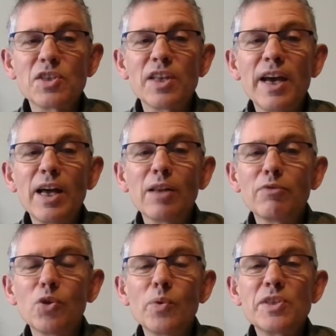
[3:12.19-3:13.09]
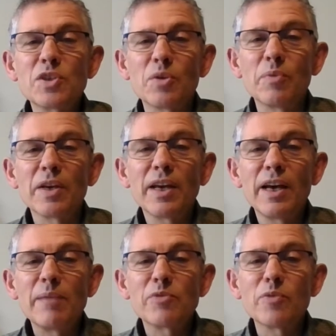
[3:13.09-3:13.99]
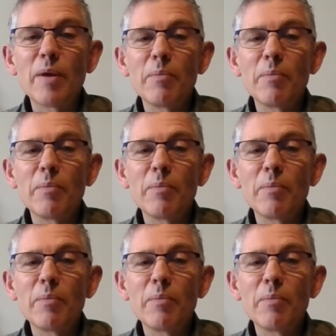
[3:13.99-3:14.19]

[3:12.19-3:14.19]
to that helpful wisdom that came from Anne